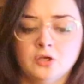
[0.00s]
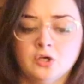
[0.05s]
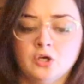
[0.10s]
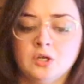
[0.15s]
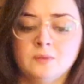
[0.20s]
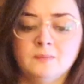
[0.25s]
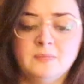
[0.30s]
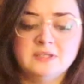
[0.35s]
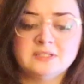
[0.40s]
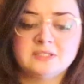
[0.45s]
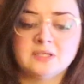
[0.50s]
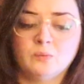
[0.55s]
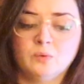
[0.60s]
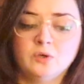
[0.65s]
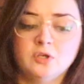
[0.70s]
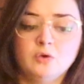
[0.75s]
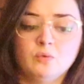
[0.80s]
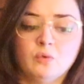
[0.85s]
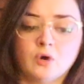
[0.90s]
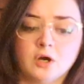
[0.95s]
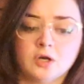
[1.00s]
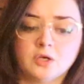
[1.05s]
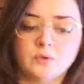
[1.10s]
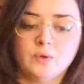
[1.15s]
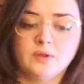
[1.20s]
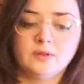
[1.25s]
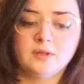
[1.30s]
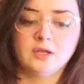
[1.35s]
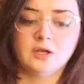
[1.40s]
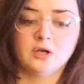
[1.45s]
Could have been someone you worked
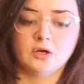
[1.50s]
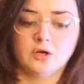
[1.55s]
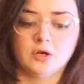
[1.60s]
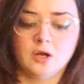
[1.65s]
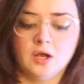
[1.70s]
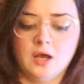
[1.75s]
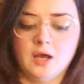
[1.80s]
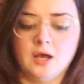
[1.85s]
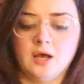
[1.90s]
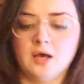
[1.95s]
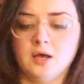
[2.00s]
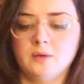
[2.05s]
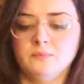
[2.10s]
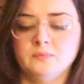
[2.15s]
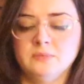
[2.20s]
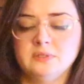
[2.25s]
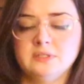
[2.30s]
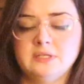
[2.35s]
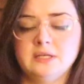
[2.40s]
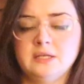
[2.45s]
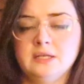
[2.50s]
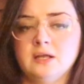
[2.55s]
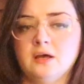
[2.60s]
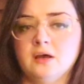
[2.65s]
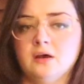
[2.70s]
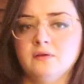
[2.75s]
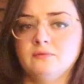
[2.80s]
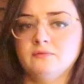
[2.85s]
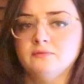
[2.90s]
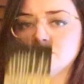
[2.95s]
with here. Um, ten
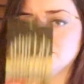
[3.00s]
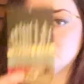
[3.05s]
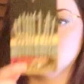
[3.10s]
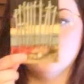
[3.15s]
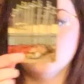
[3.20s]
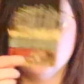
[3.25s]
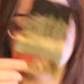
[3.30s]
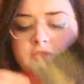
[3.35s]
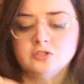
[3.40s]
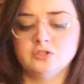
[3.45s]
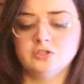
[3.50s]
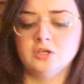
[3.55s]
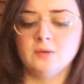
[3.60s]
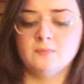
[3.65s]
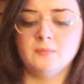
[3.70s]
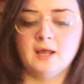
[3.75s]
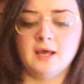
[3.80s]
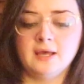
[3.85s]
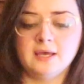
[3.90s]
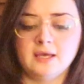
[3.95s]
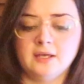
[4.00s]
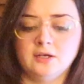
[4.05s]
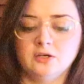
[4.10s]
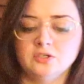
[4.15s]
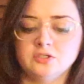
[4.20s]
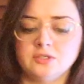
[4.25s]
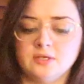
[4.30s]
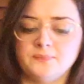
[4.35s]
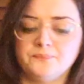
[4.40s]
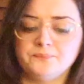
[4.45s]
of Swords, Gemini
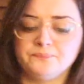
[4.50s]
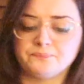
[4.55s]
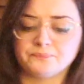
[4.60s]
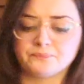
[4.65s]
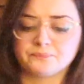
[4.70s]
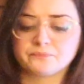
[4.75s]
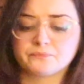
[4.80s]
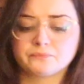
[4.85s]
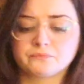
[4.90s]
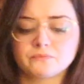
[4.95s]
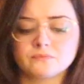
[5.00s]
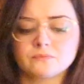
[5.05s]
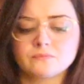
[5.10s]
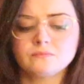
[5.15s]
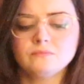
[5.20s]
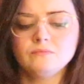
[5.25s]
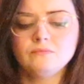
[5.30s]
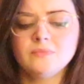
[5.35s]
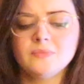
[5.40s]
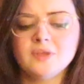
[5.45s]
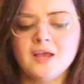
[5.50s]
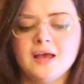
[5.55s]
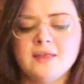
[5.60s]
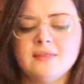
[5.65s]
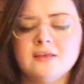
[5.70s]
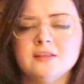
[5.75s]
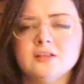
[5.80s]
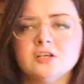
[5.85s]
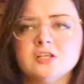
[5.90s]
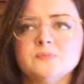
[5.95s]
energy. I
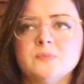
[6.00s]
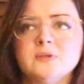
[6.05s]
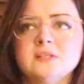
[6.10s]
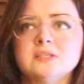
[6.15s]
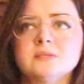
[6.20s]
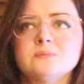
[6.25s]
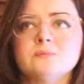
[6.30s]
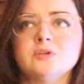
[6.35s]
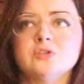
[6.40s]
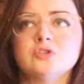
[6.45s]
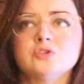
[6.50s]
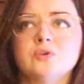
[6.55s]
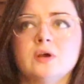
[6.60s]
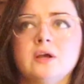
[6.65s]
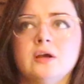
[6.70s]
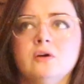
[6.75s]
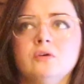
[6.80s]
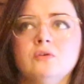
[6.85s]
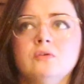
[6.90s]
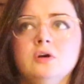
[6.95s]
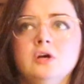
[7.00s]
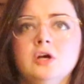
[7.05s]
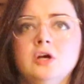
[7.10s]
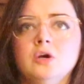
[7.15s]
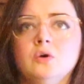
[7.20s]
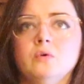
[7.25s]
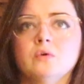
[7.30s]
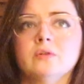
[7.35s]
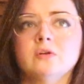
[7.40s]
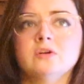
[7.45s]
think there's been some betrayal,
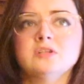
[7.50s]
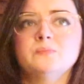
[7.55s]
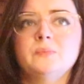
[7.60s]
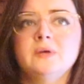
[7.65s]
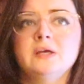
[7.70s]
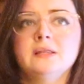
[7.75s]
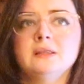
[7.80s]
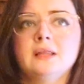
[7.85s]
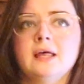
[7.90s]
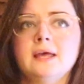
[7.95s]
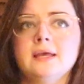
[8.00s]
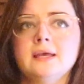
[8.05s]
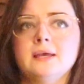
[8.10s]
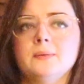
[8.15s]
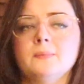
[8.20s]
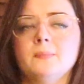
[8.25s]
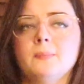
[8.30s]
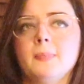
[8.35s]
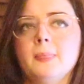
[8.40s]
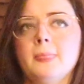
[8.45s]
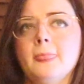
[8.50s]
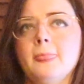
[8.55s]
or there's been like,